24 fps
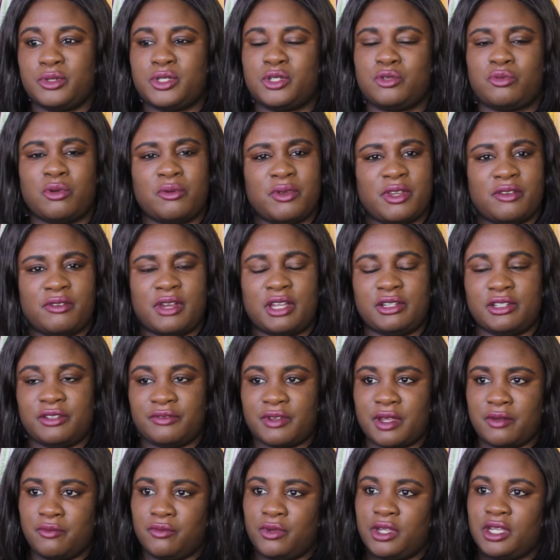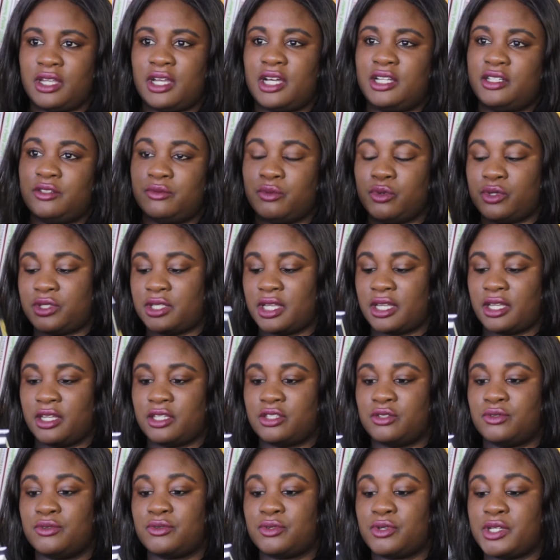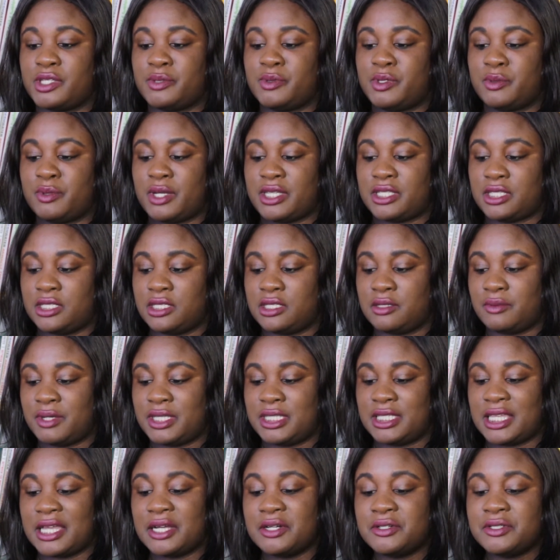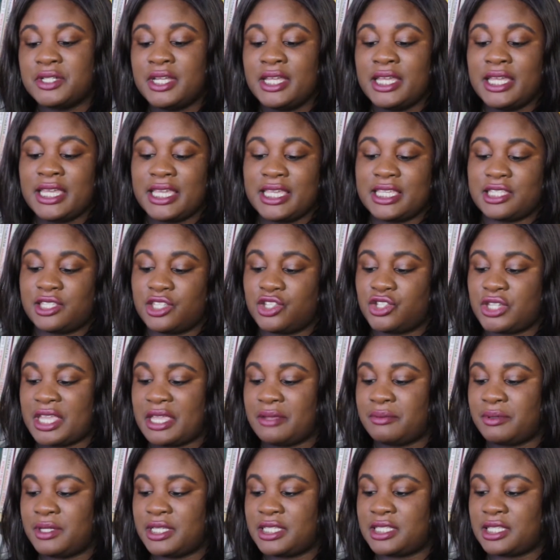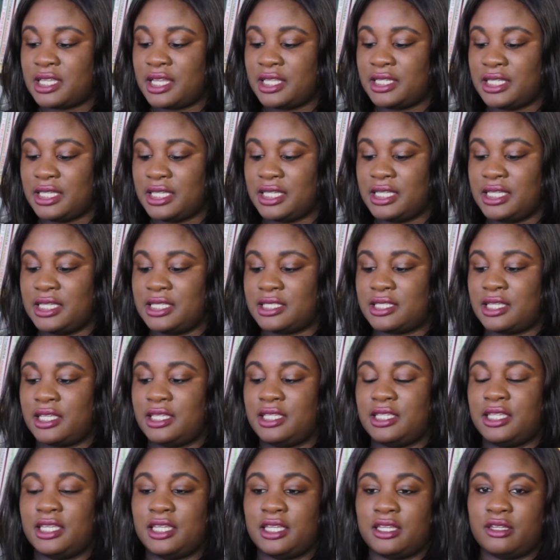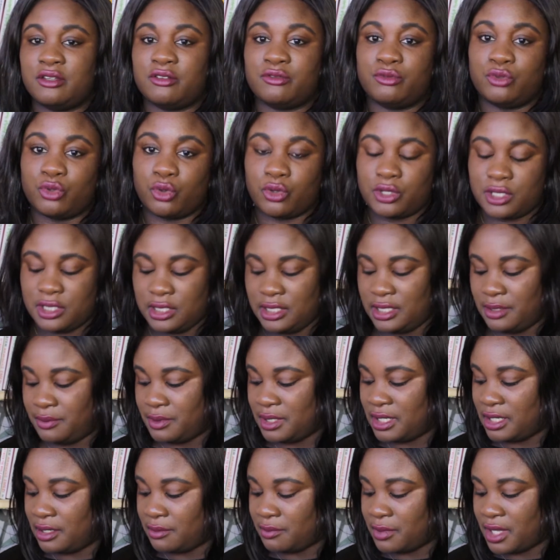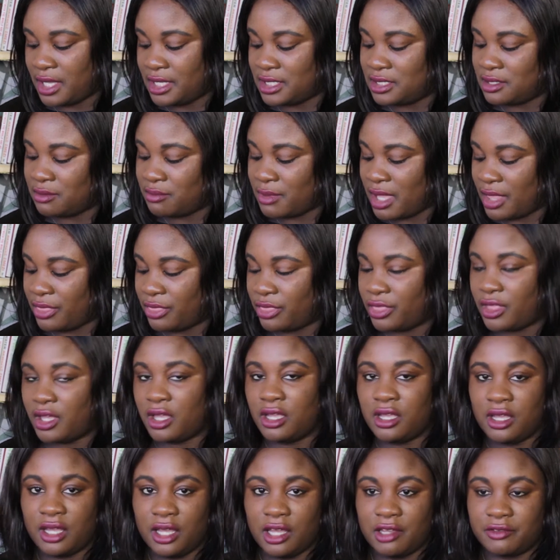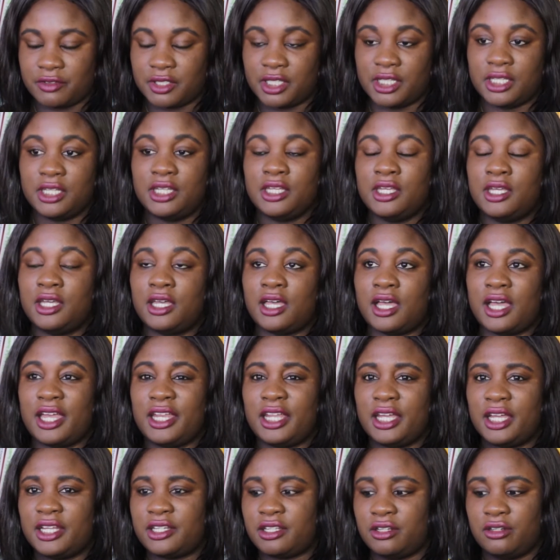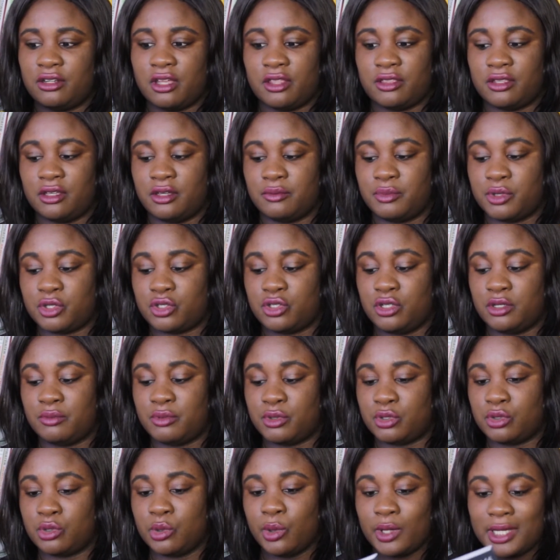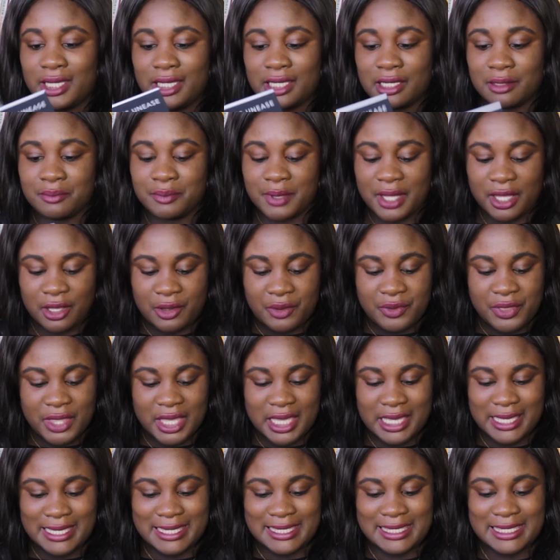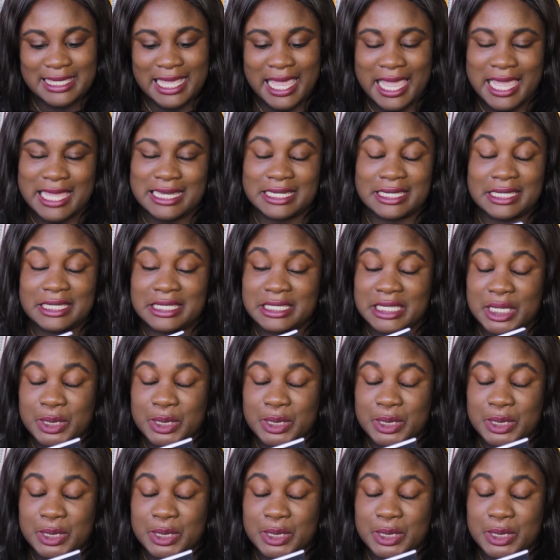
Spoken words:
which was probably around November, it kind of was like a sort of Christmas present to myself, is The Shapeless Unease, A Year of Not Sleeping by Samantha Harvey. I heard another booktuber talking about this and it